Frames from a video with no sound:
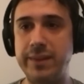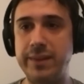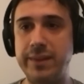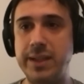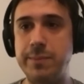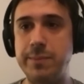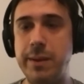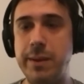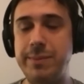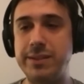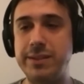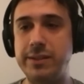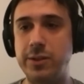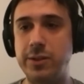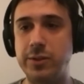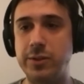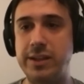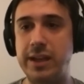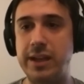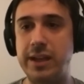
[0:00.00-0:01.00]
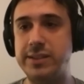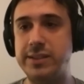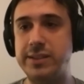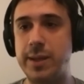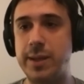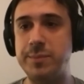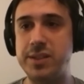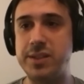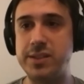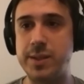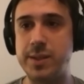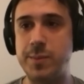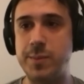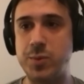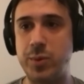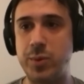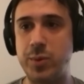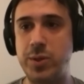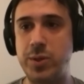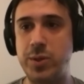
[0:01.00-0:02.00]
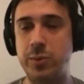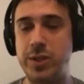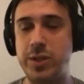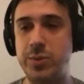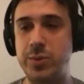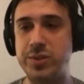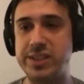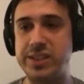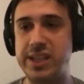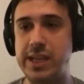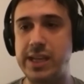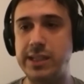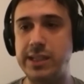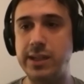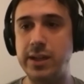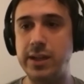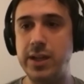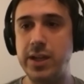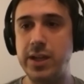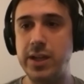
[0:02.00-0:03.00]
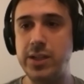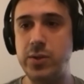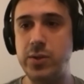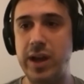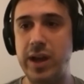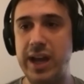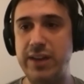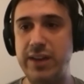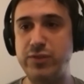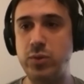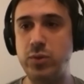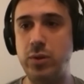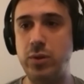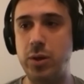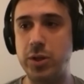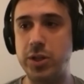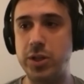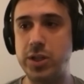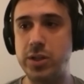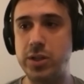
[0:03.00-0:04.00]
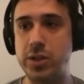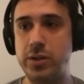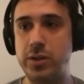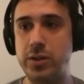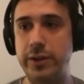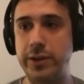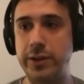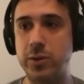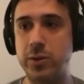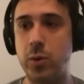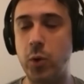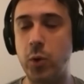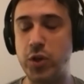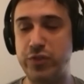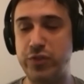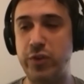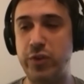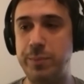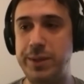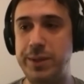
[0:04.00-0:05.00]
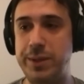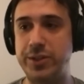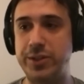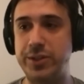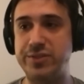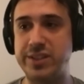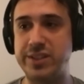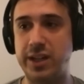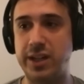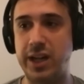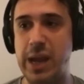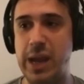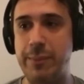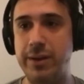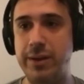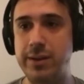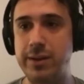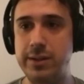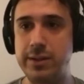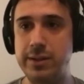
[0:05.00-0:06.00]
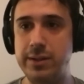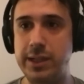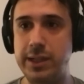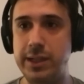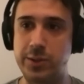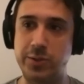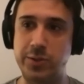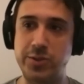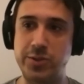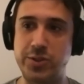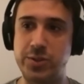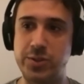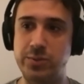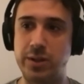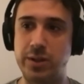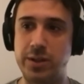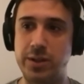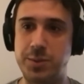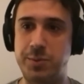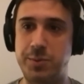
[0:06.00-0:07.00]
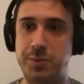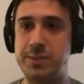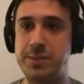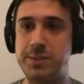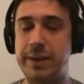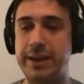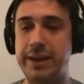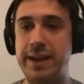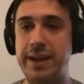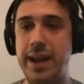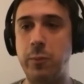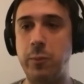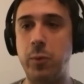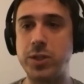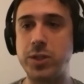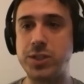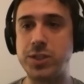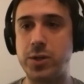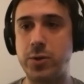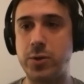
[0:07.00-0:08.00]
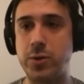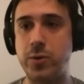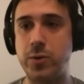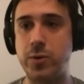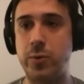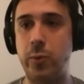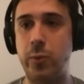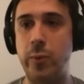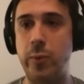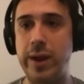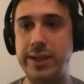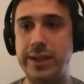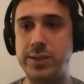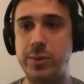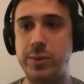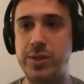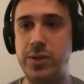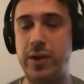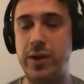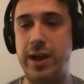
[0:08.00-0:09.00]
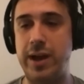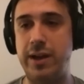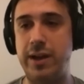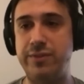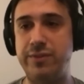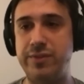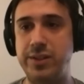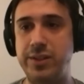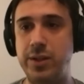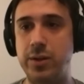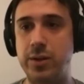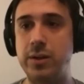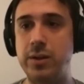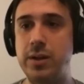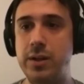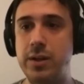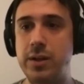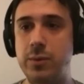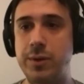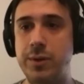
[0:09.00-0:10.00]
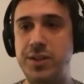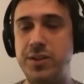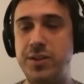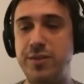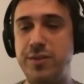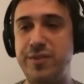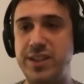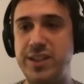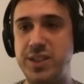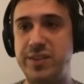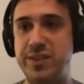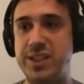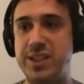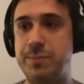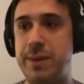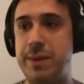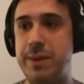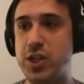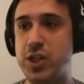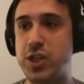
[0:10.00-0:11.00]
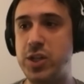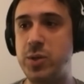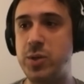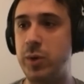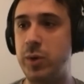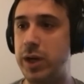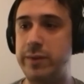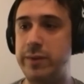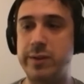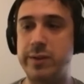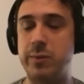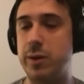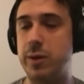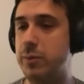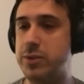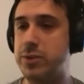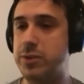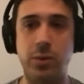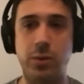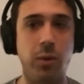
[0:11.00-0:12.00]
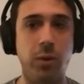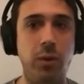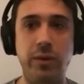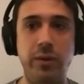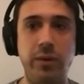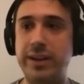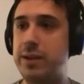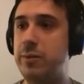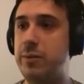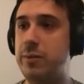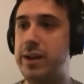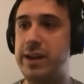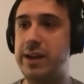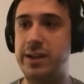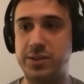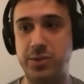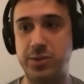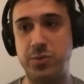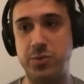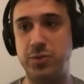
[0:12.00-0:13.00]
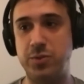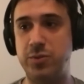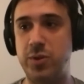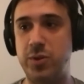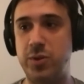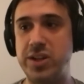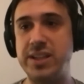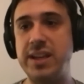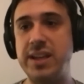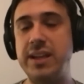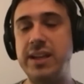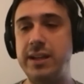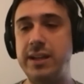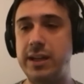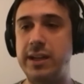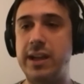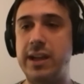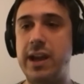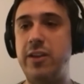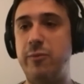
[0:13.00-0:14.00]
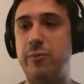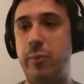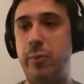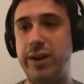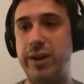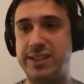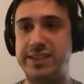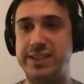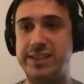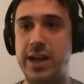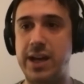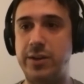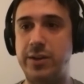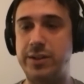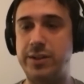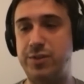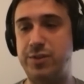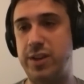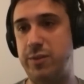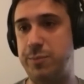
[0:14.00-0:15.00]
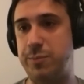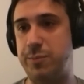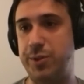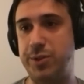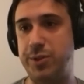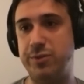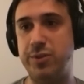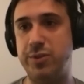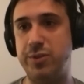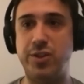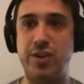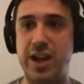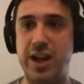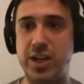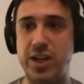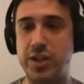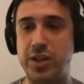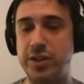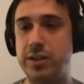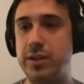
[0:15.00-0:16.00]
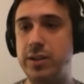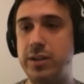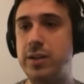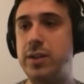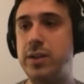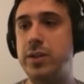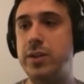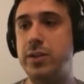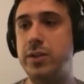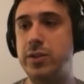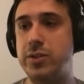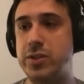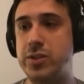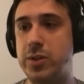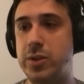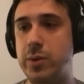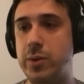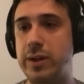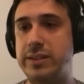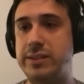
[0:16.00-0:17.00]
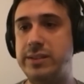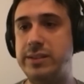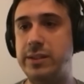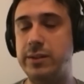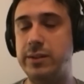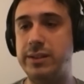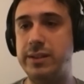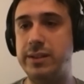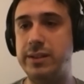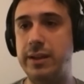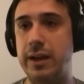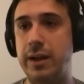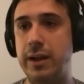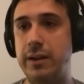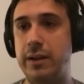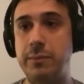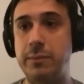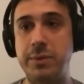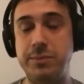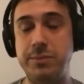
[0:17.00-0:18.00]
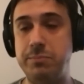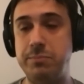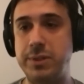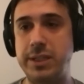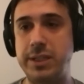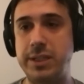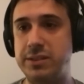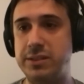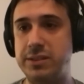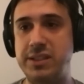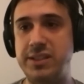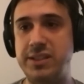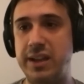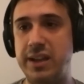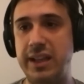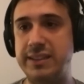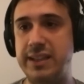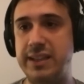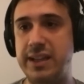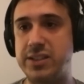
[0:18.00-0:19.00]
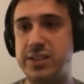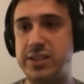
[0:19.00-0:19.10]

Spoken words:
It may be, you know, in some systems when you stake, you have to lock your coins for a period of time in order to participate. And that worked great when you have, you know, when you're in a phase of expansion where everyone wants to hold anyway, and so on and so forth, and it kind of breaks down if you have a period of contraction. So it, you know, but Tezos is not like that.